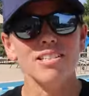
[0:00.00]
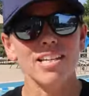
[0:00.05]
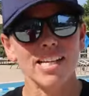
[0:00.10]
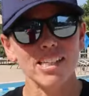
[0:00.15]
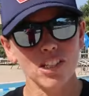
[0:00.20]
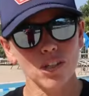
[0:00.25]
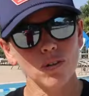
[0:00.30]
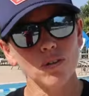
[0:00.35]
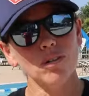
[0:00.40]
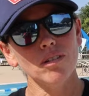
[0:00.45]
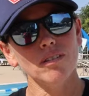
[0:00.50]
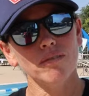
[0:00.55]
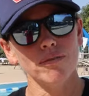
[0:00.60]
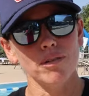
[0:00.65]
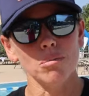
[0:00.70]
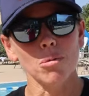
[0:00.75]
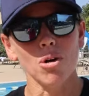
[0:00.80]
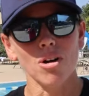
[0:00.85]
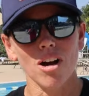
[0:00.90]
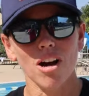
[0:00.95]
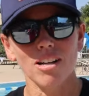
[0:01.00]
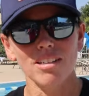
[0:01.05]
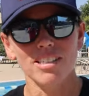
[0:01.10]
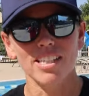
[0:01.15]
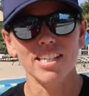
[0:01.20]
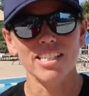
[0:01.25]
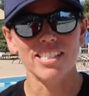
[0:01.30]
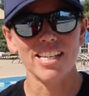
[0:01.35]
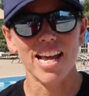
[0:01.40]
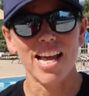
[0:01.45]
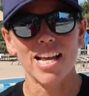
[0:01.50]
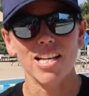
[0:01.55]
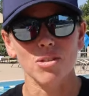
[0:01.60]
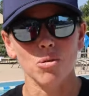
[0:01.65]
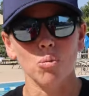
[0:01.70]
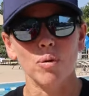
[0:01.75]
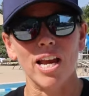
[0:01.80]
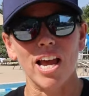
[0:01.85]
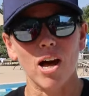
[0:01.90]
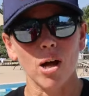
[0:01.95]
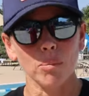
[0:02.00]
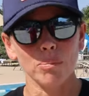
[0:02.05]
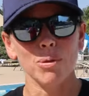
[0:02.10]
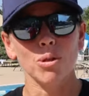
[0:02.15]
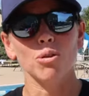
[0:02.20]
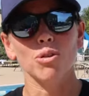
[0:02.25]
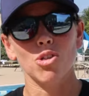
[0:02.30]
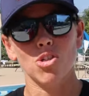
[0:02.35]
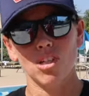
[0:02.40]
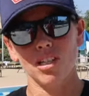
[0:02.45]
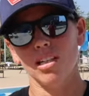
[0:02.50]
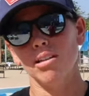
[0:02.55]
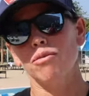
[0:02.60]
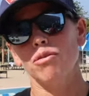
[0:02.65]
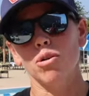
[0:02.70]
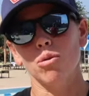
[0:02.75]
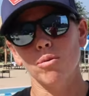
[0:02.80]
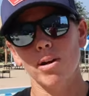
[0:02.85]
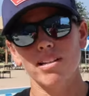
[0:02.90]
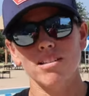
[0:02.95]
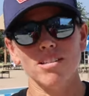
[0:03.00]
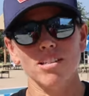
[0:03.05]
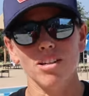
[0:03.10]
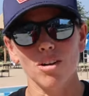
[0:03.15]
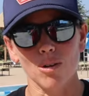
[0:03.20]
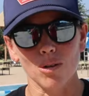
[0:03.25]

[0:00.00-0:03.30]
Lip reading: Stay tuned for more content as we help you achieve your racing